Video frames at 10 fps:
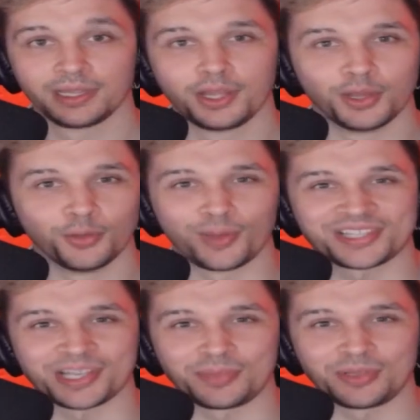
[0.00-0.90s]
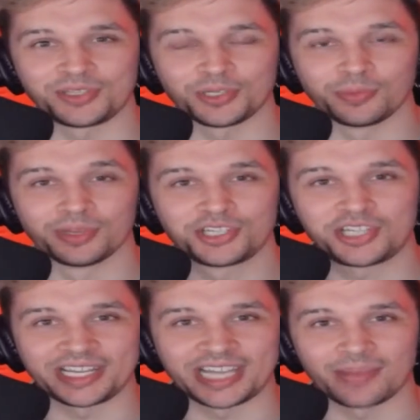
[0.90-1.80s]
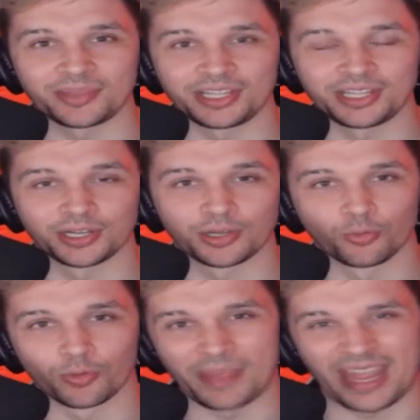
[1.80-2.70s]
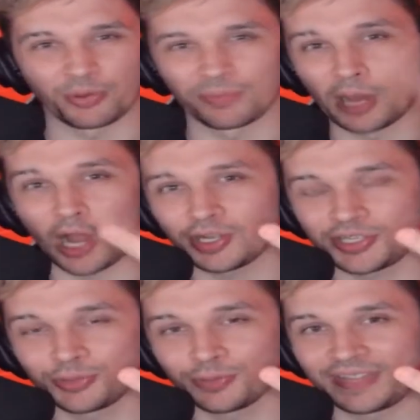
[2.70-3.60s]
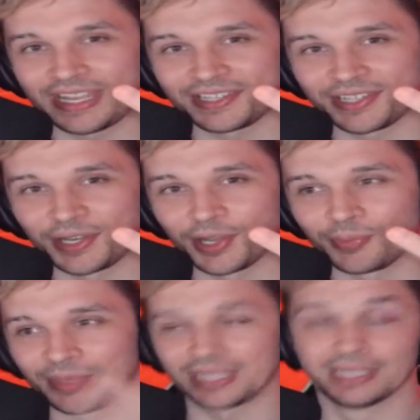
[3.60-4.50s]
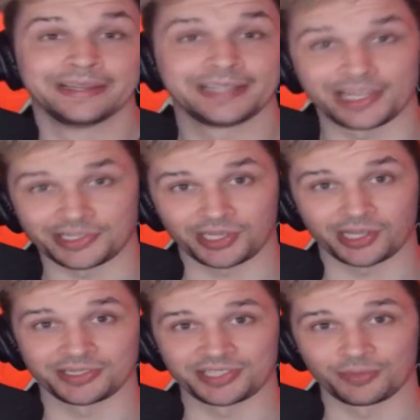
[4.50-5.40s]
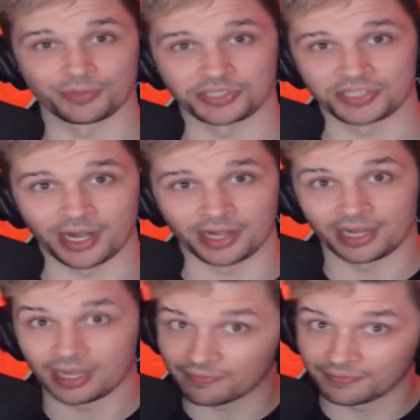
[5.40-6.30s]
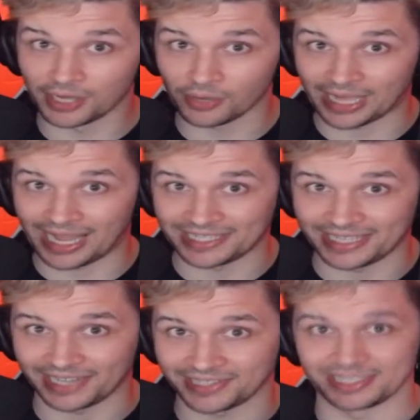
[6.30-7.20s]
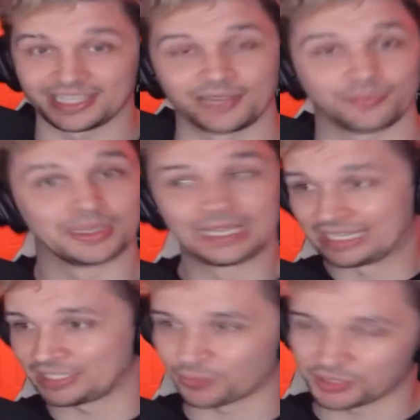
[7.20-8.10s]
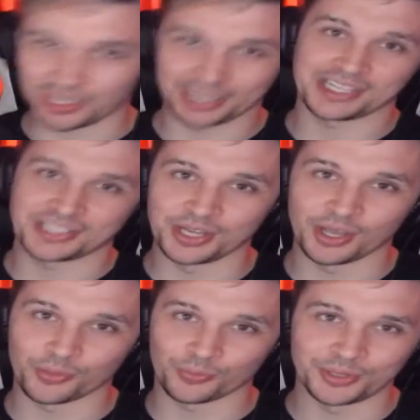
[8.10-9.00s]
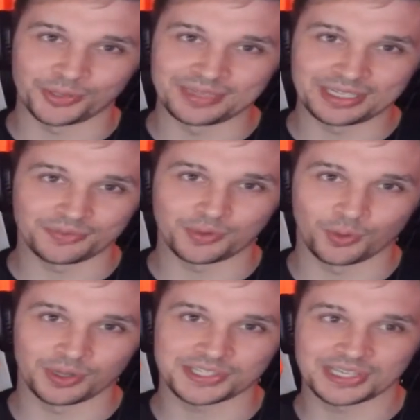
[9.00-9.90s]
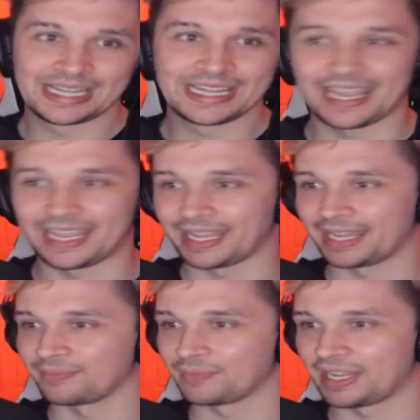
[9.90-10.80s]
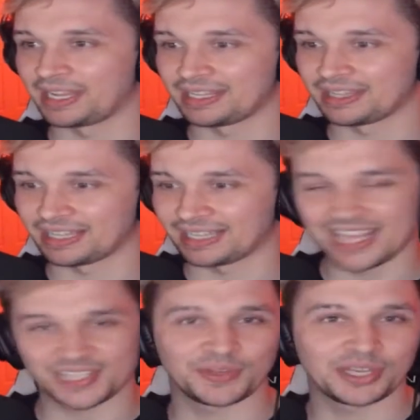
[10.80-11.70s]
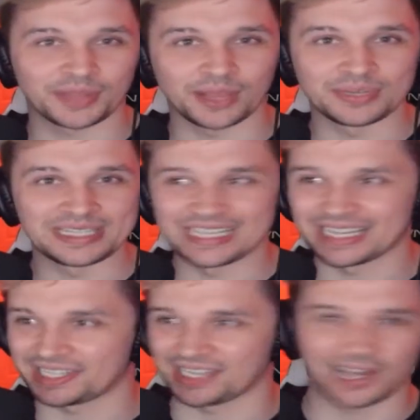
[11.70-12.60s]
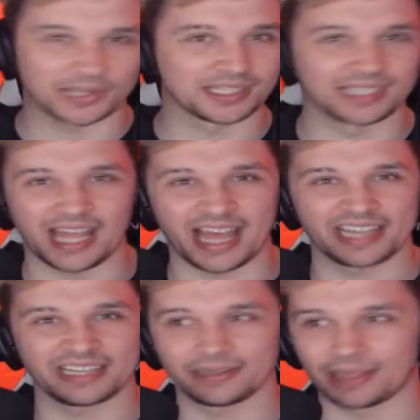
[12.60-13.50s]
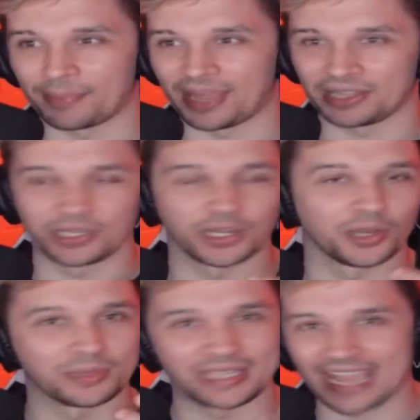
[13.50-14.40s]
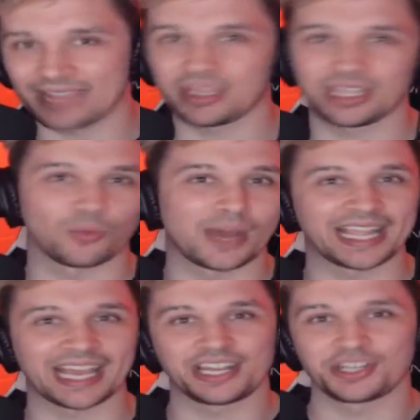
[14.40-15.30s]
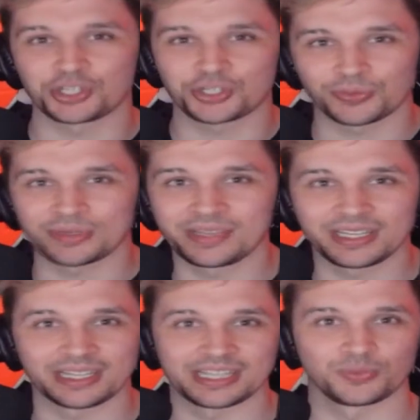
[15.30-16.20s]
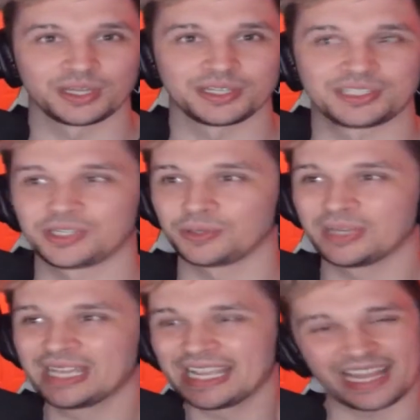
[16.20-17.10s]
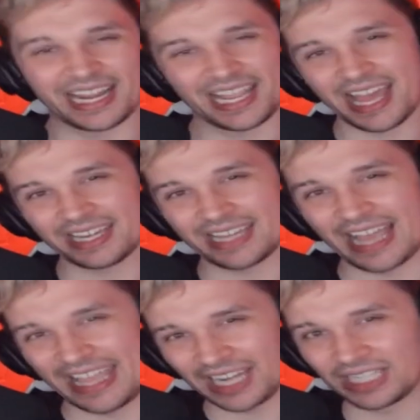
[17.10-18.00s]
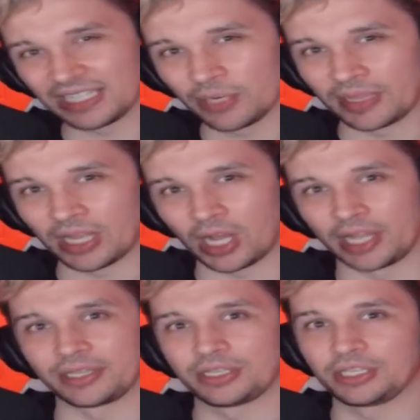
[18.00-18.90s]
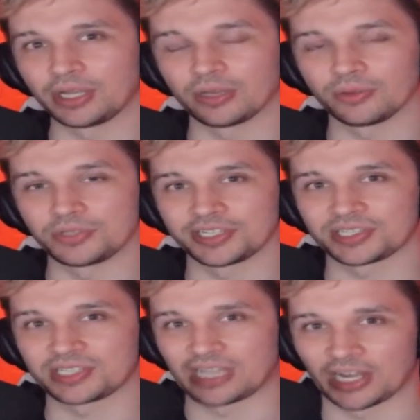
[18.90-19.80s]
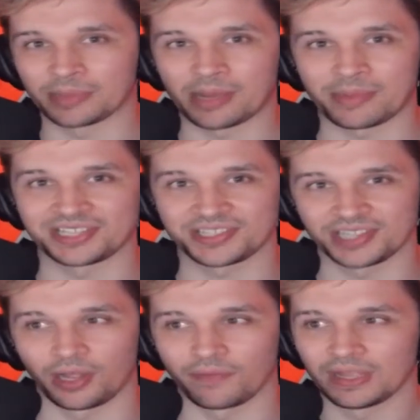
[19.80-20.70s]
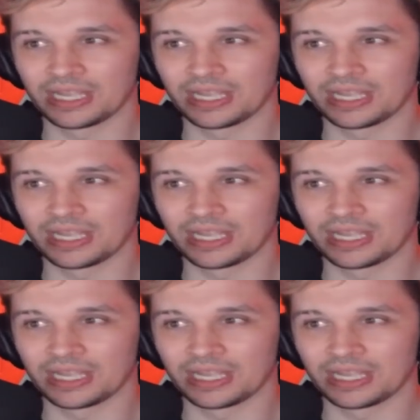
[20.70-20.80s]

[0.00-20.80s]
What's up, YouTube? Shinigami here. We're back with part 2 of Getting to Know Me. As y'all can see, we're just starting it off. No contacts again. Just want y'all to get to know the real me, of course. And in the last video that we did, I talked a lot about, gaming, why I got into streaming as well too. And I hit a little bit on, just talking about myself.